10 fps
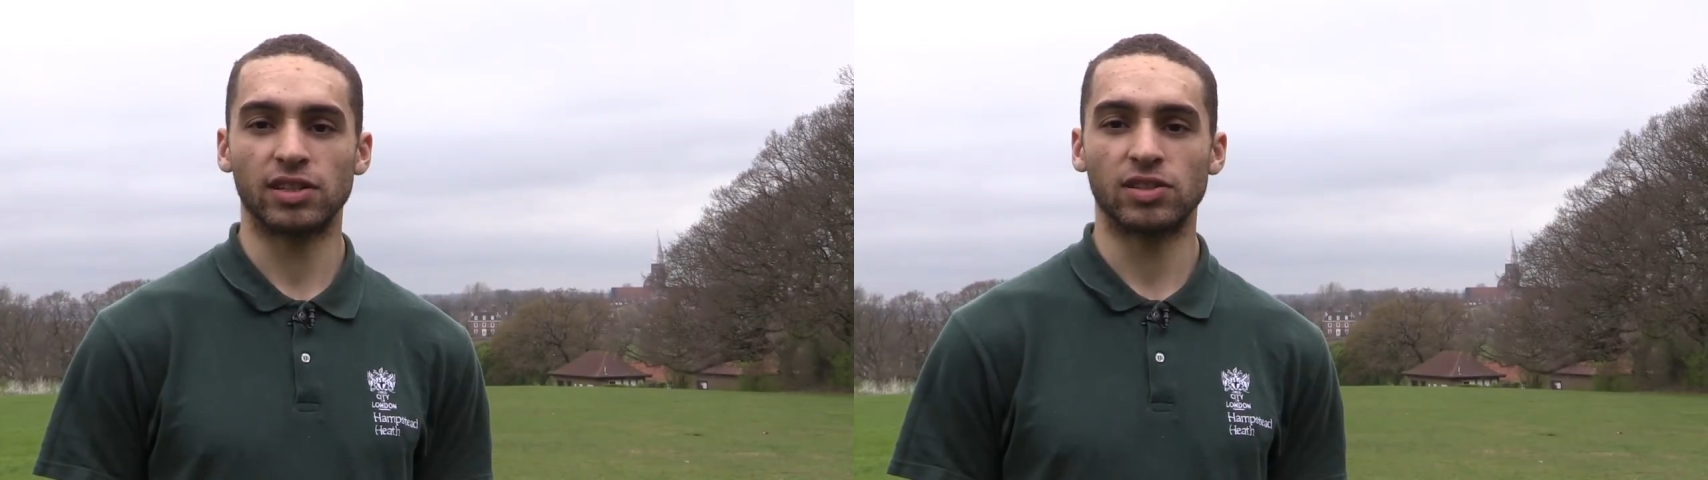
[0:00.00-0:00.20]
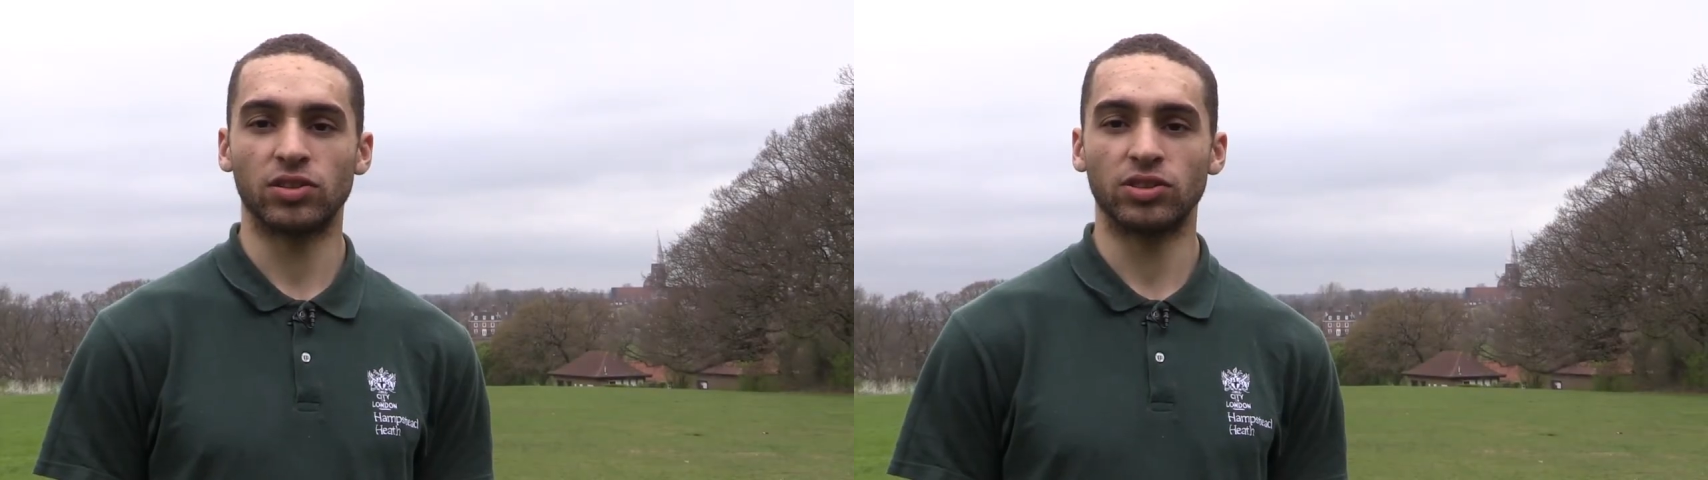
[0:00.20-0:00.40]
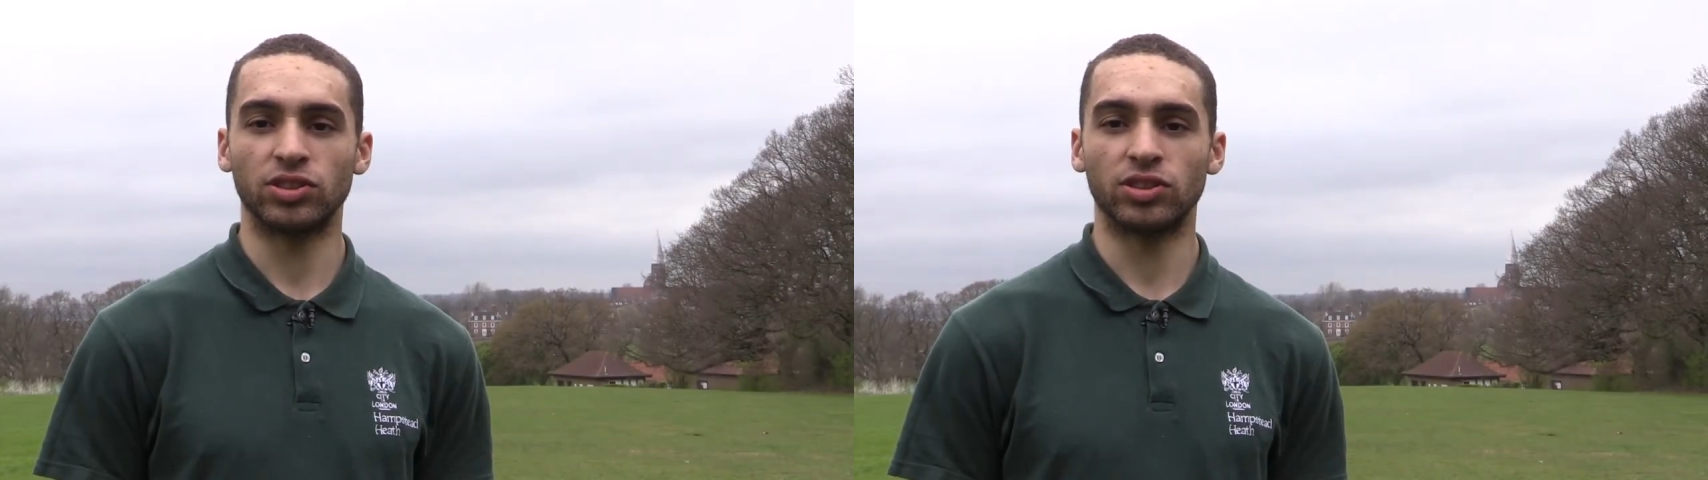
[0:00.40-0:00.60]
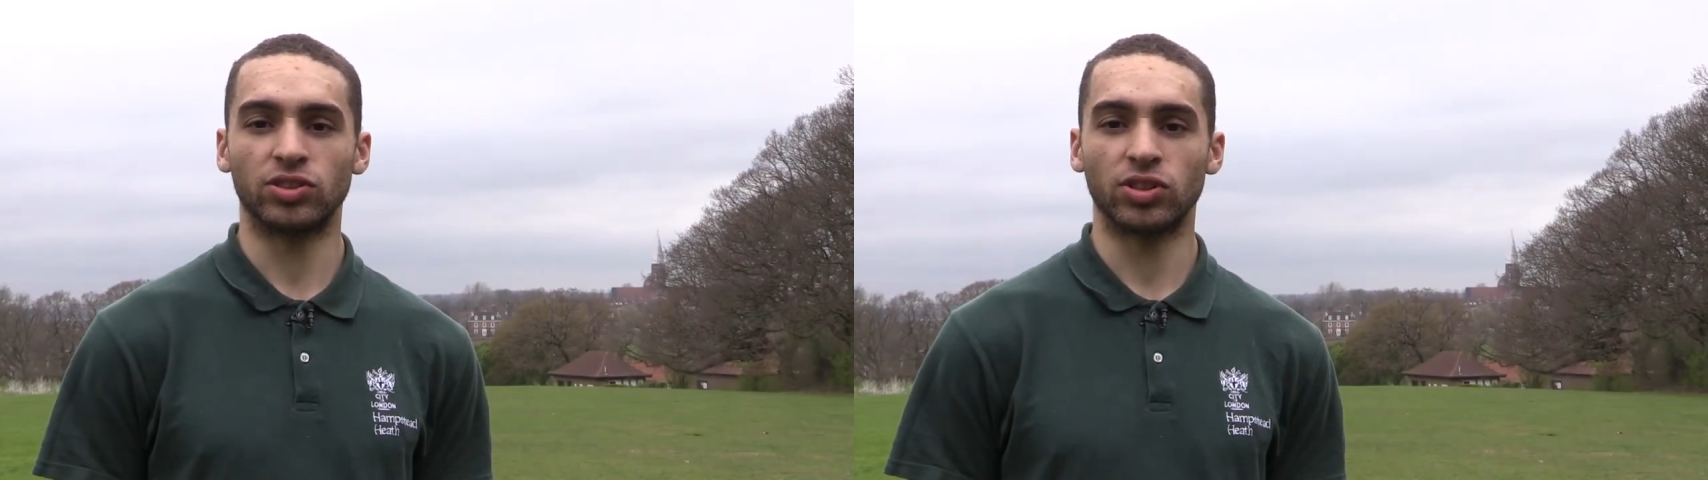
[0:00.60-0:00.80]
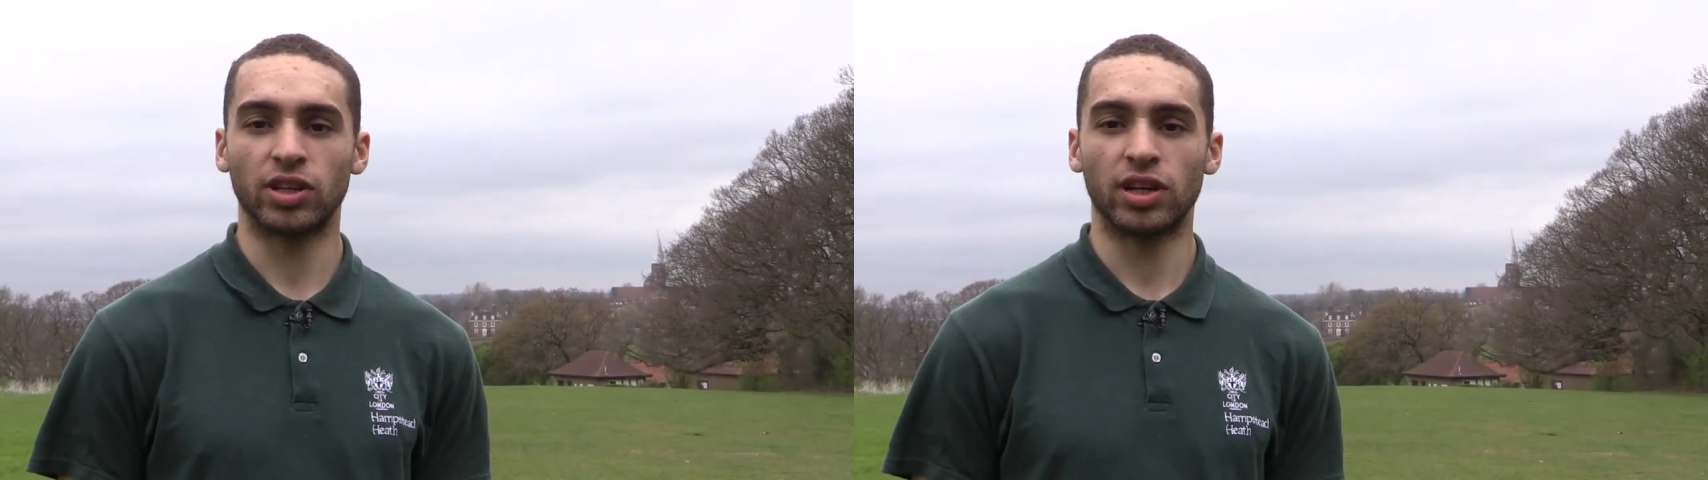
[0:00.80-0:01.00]
as long as you
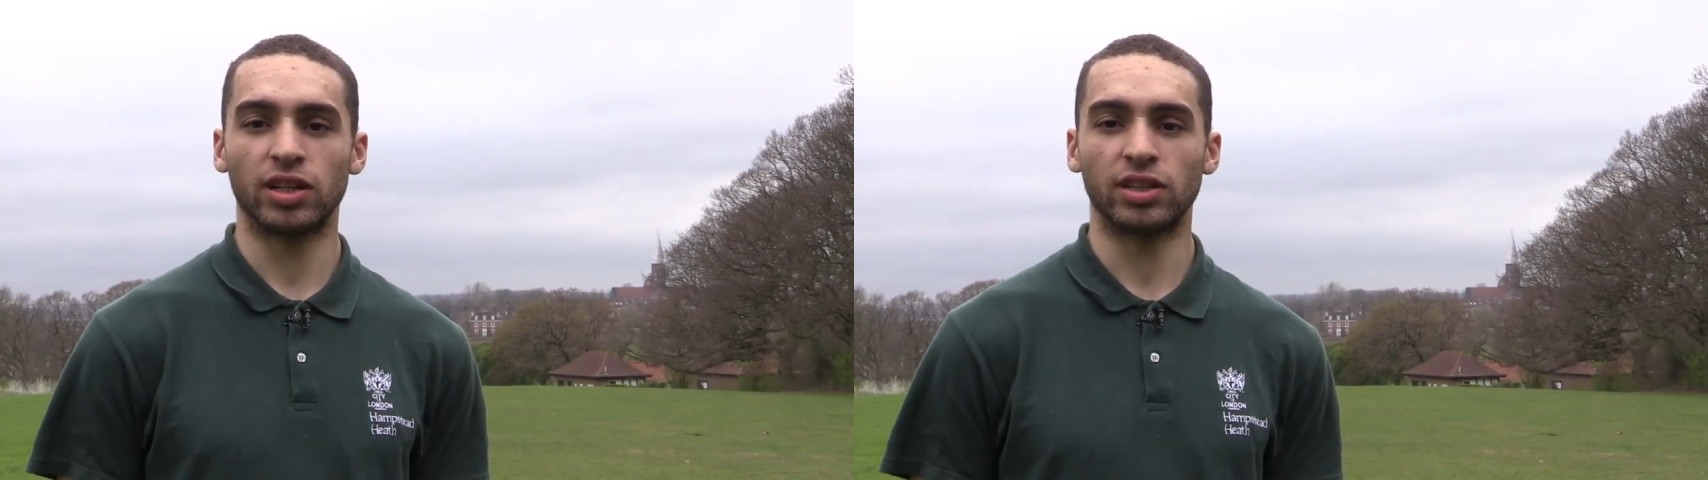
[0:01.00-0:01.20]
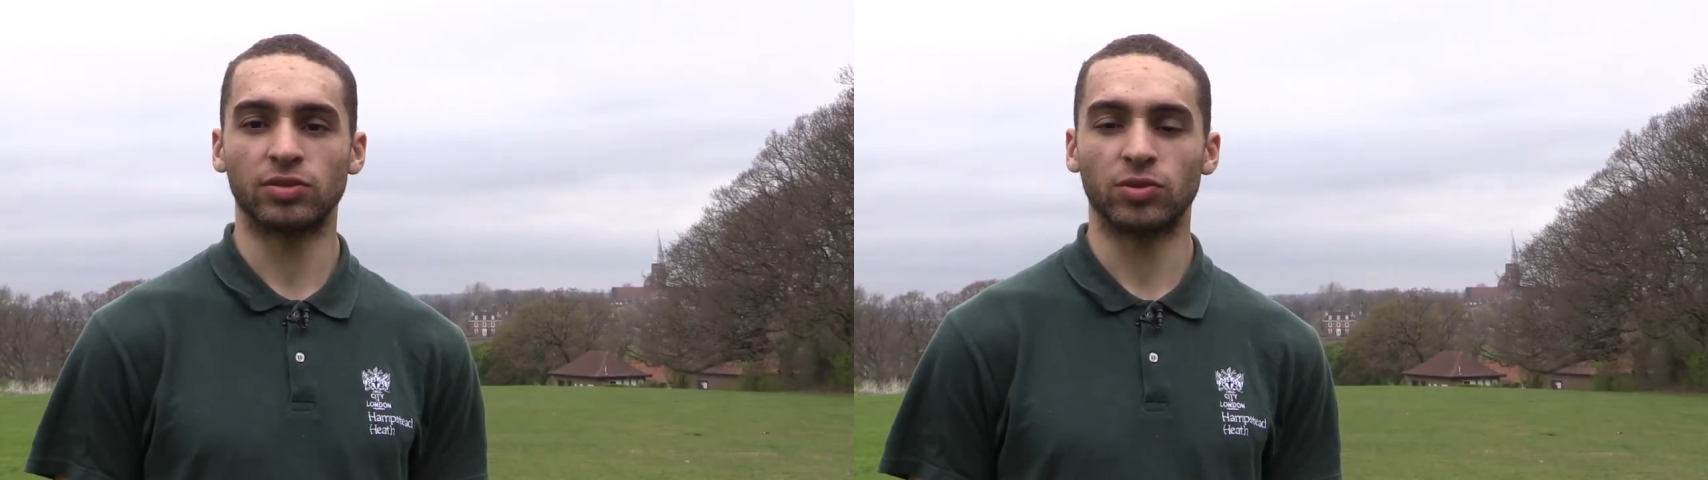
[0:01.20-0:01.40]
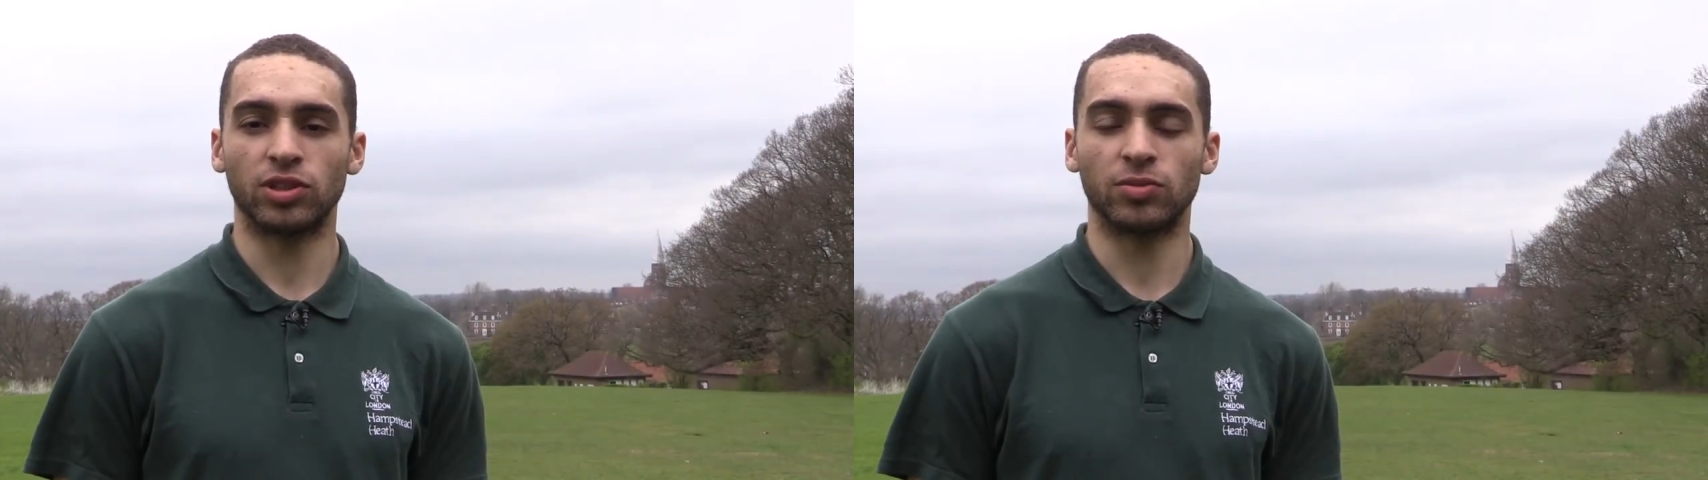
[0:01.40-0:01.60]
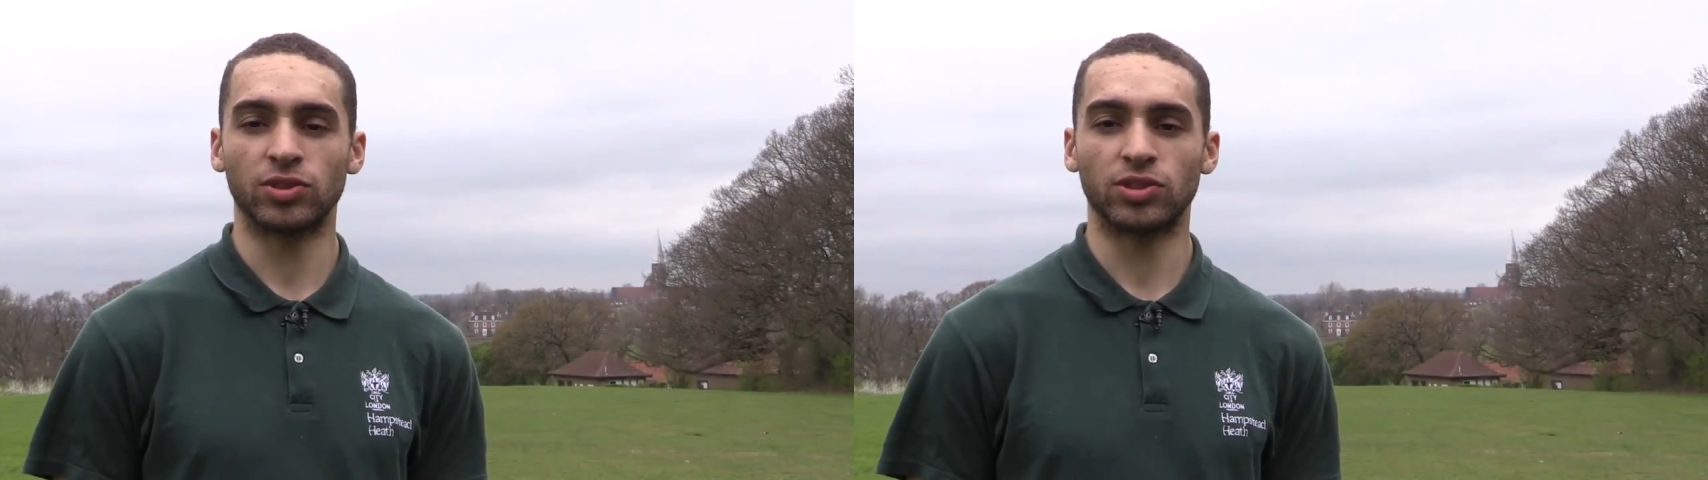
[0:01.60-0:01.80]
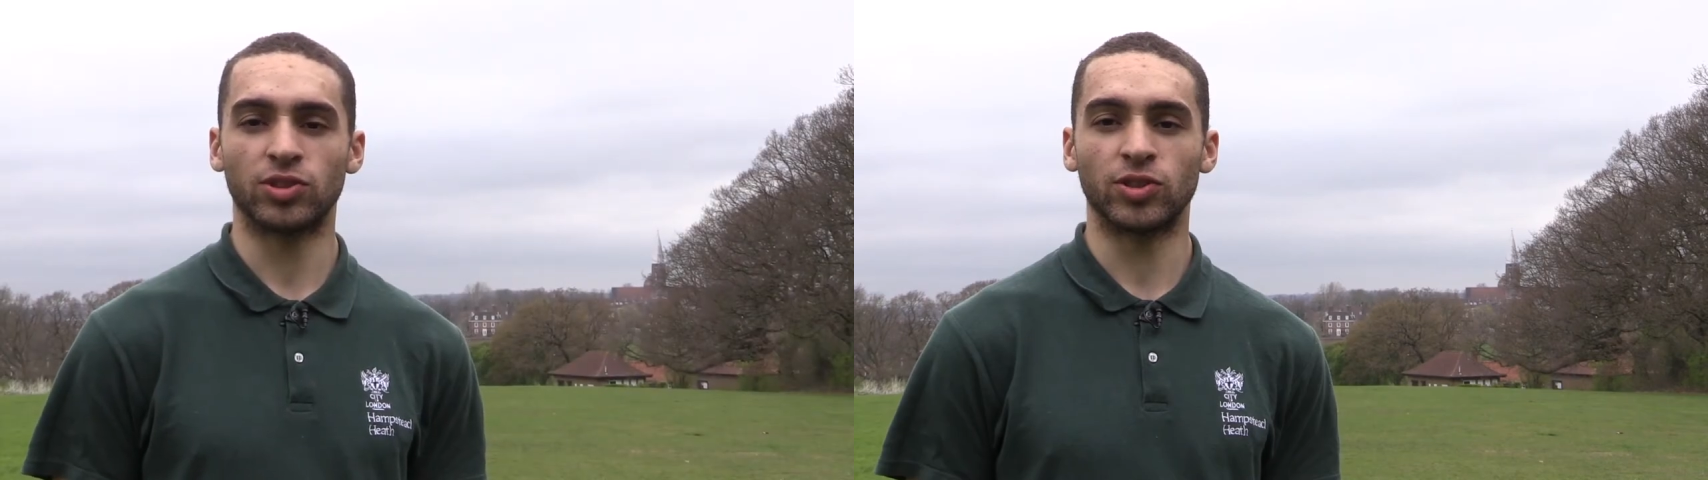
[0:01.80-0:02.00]
enjoy it and it's what you
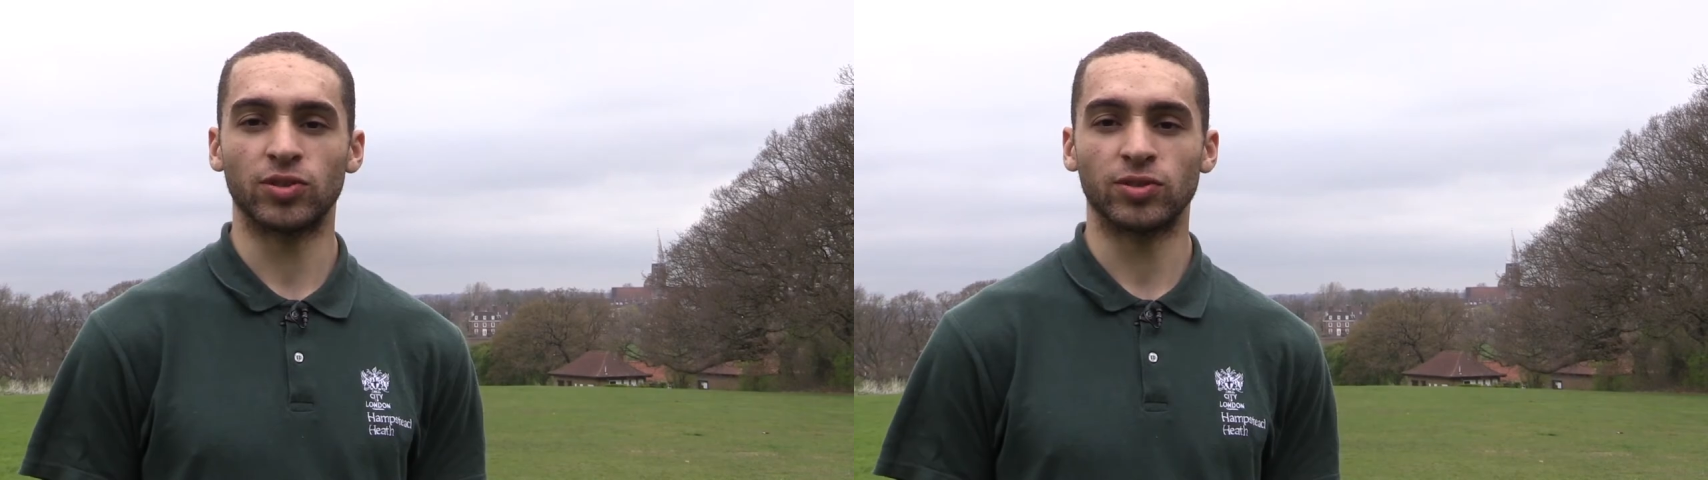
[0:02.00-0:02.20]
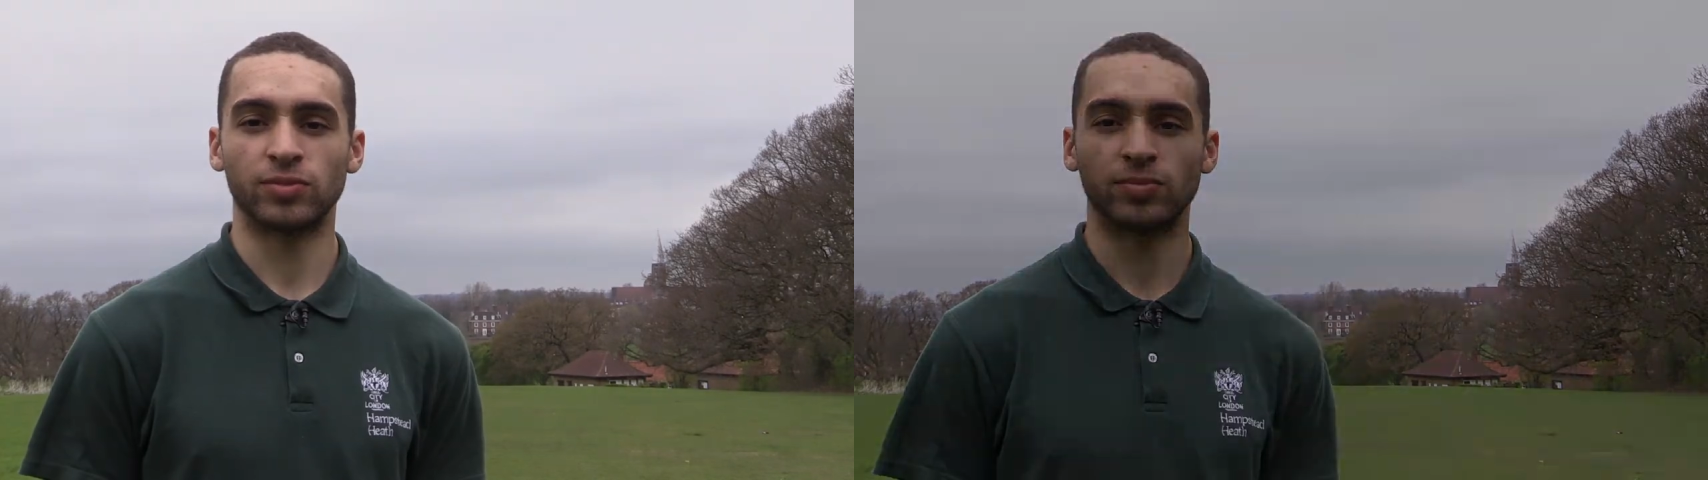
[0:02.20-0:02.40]
want to do.